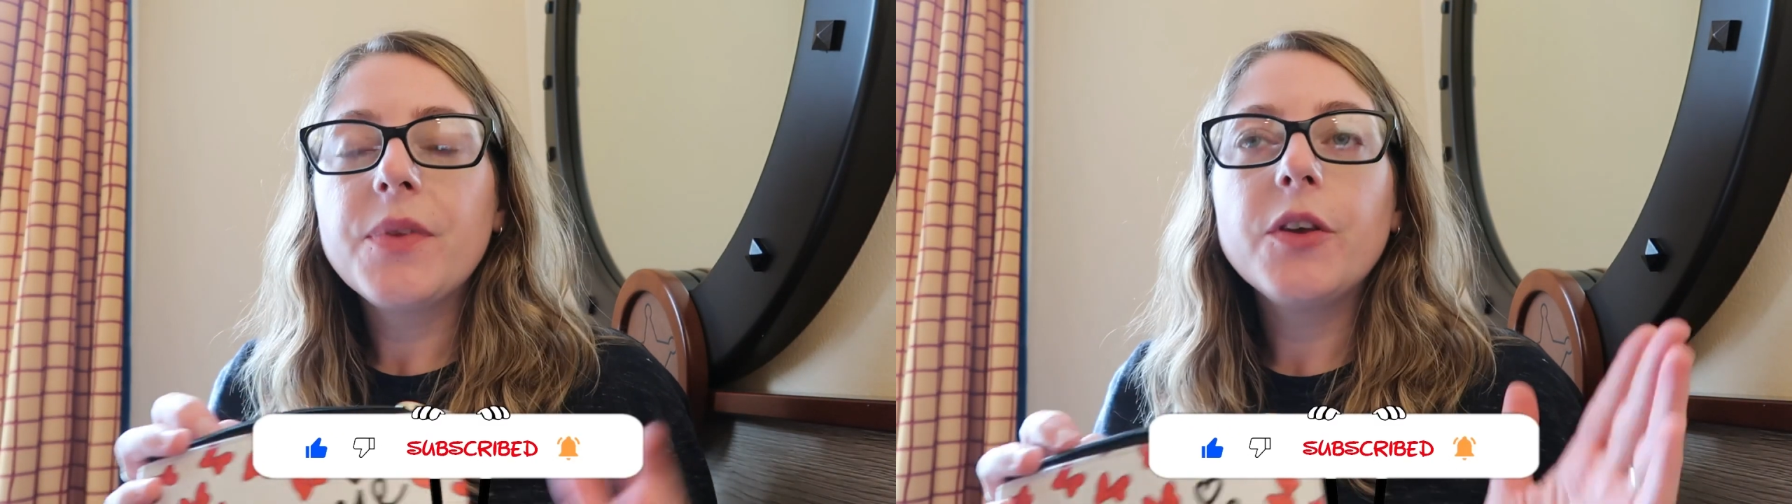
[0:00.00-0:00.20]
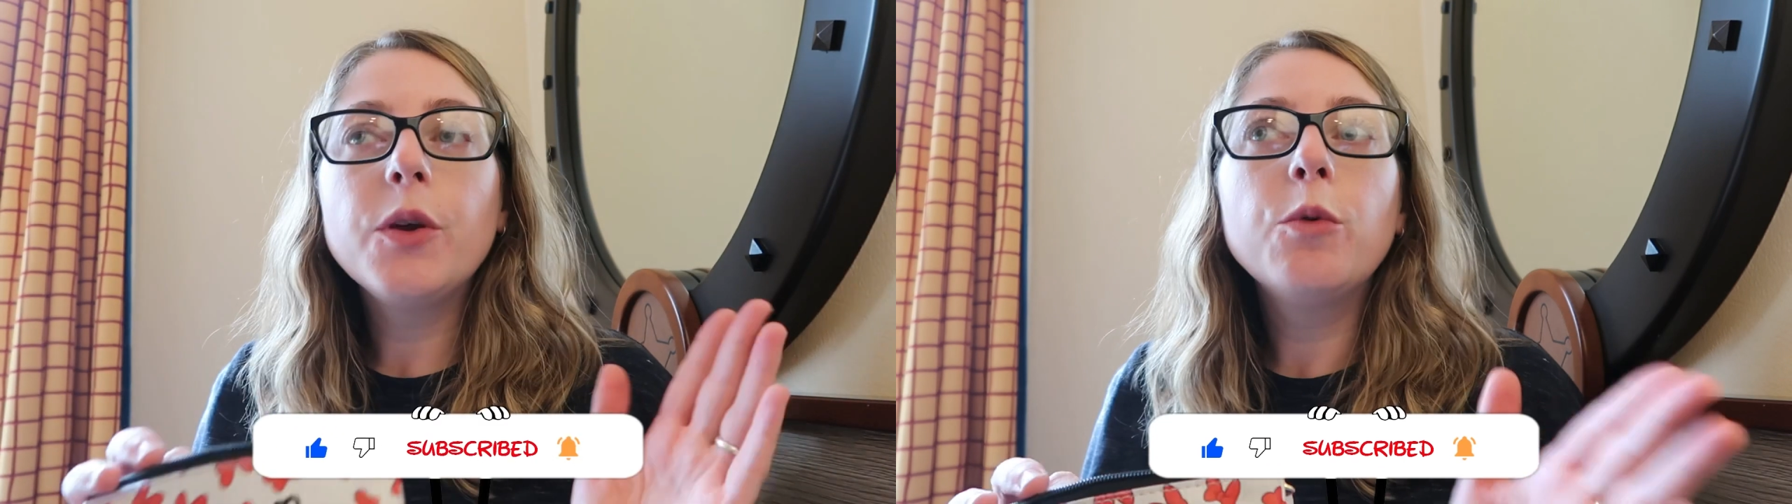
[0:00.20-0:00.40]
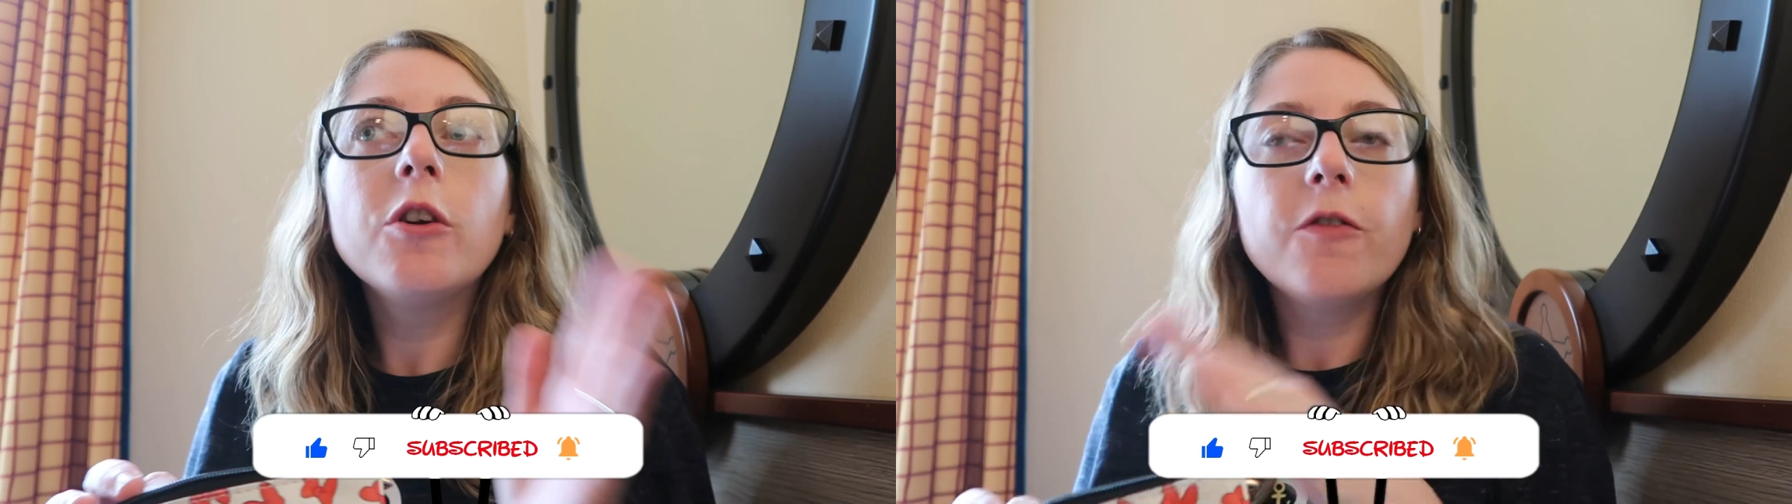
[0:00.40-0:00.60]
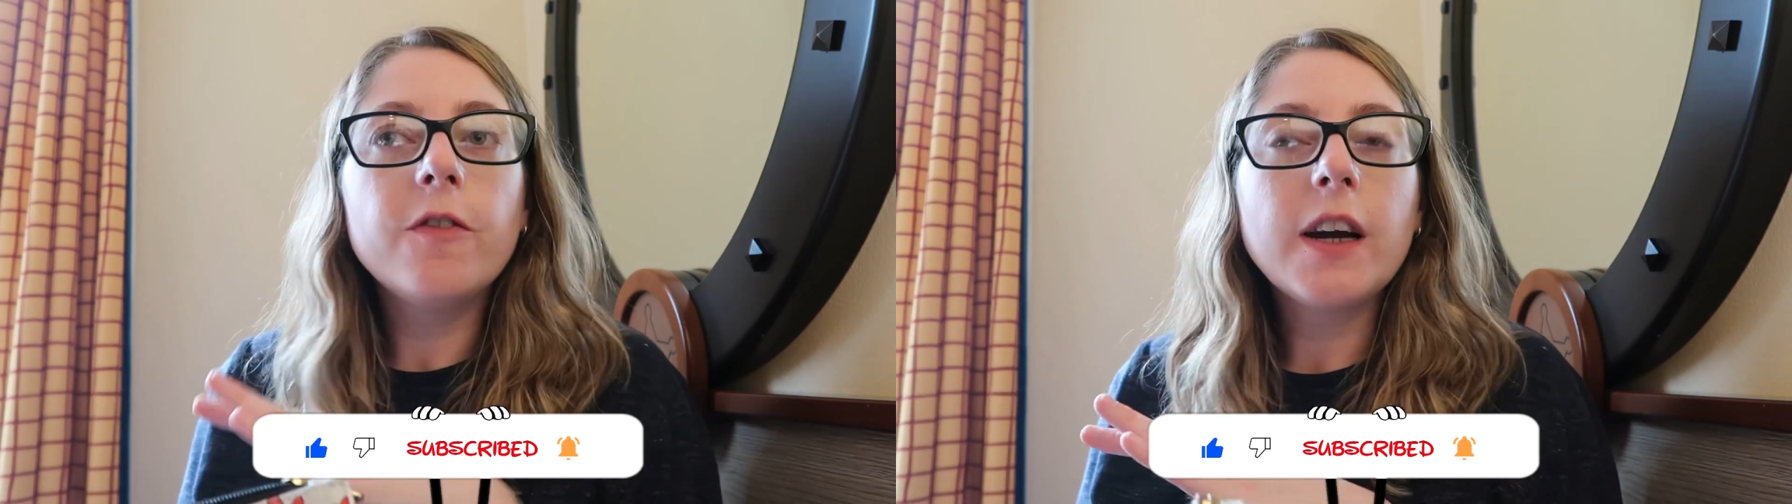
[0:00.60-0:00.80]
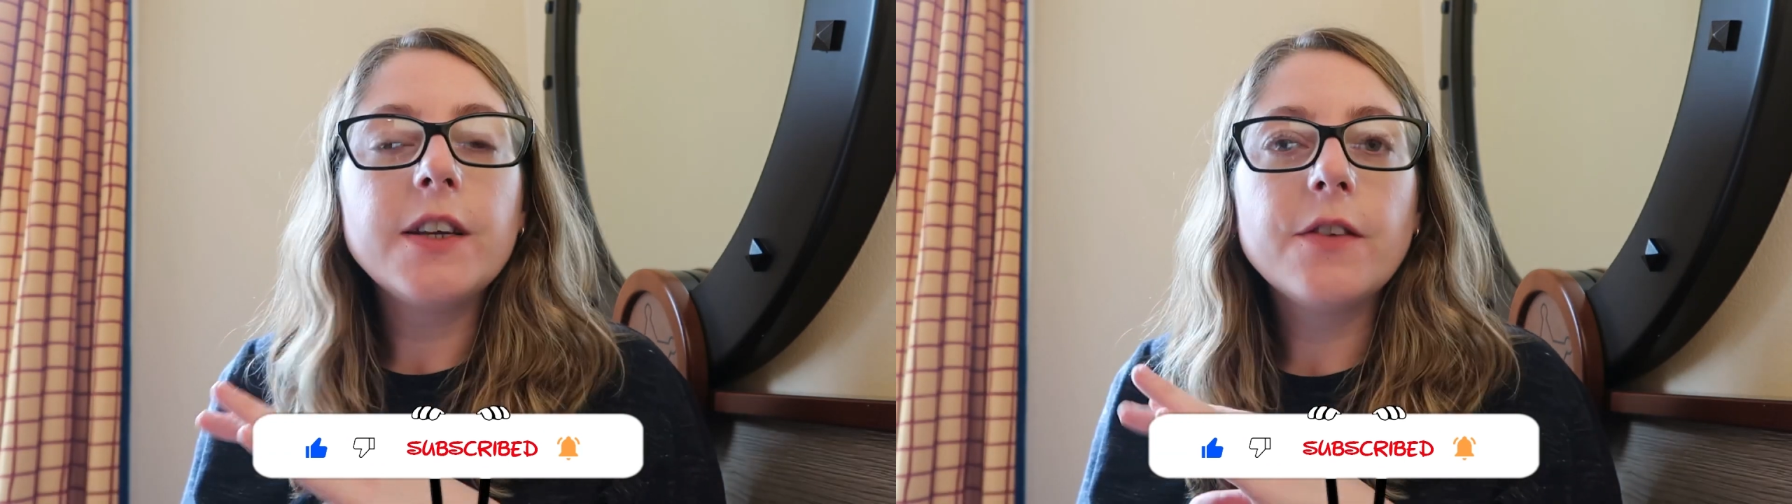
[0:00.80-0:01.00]
you would
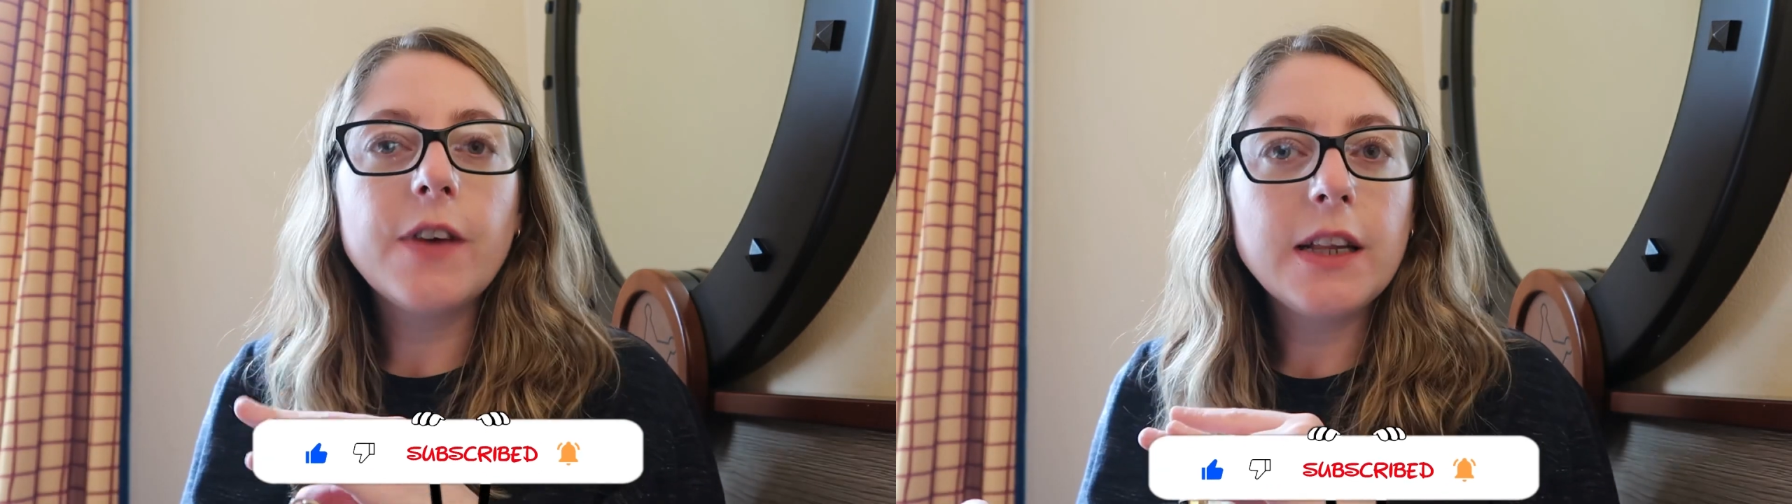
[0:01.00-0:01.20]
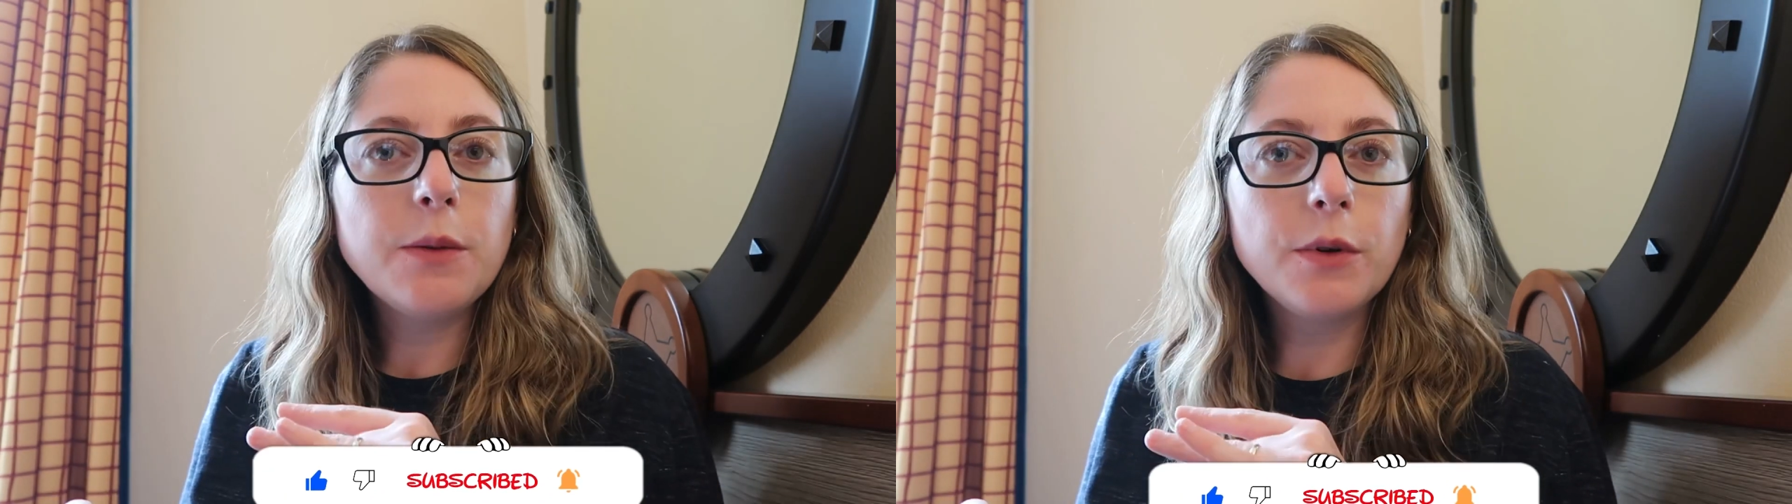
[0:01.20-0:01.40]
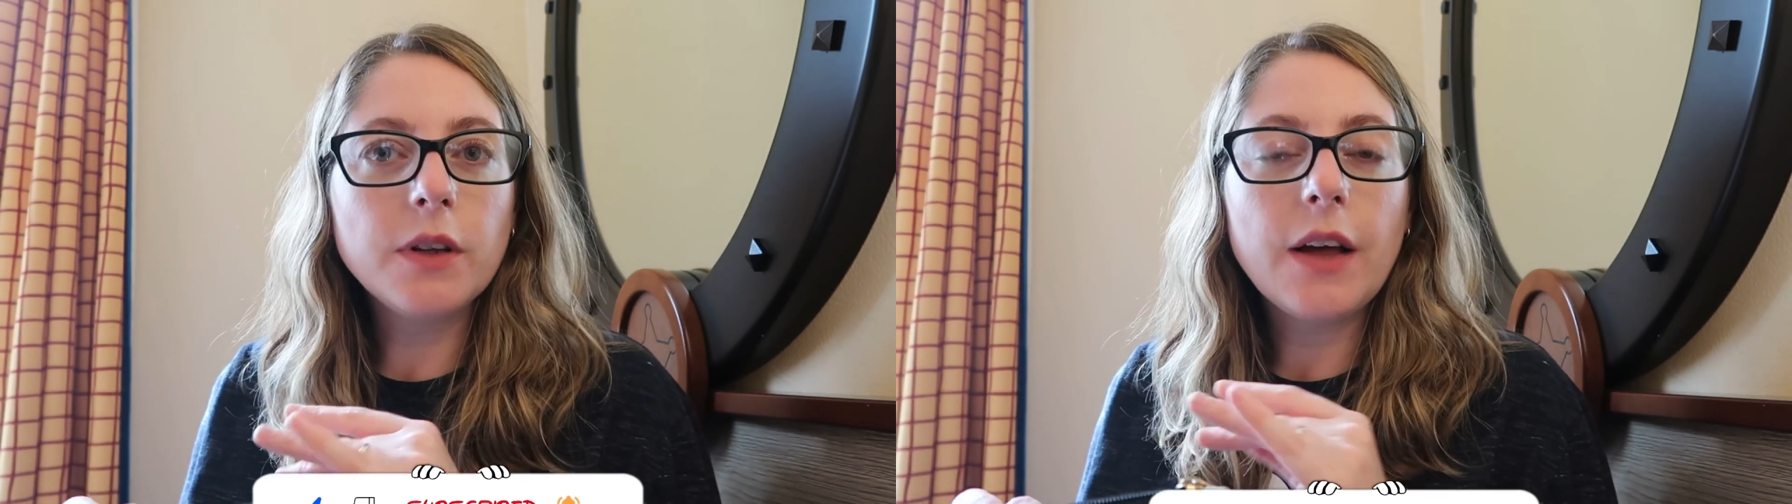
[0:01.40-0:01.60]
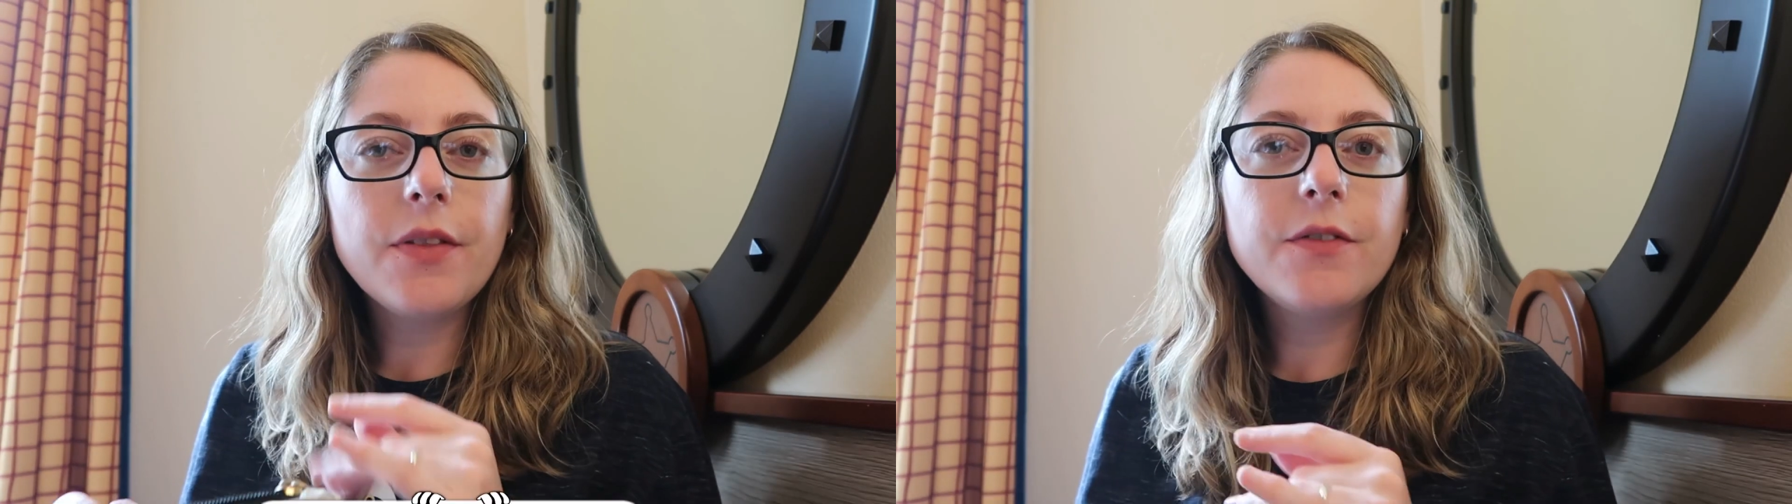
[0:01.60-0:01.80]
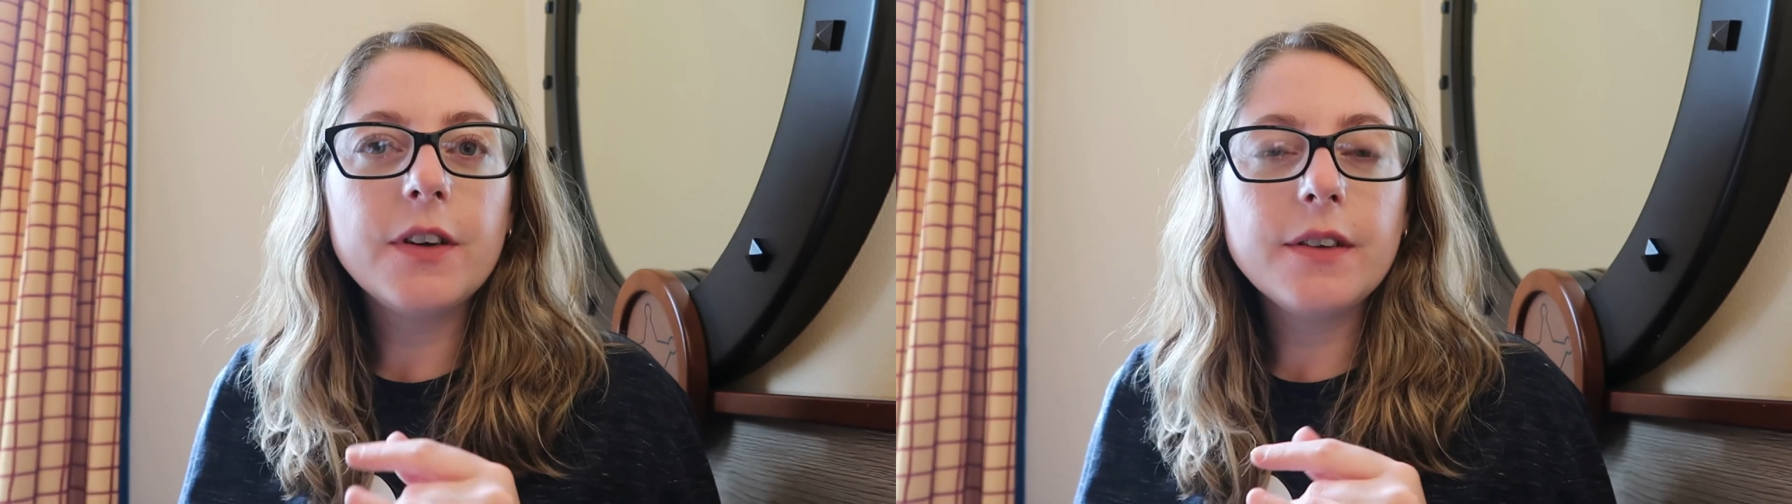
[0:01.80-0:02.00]
find available at
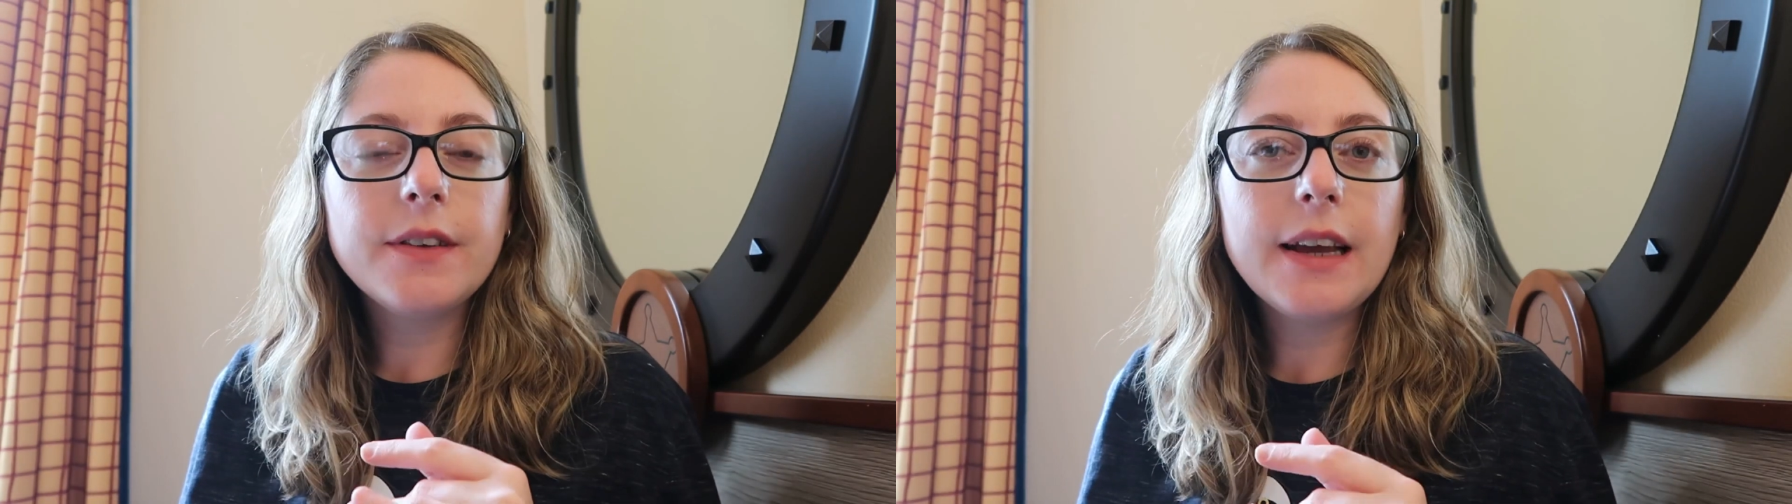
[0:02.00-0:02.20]
the first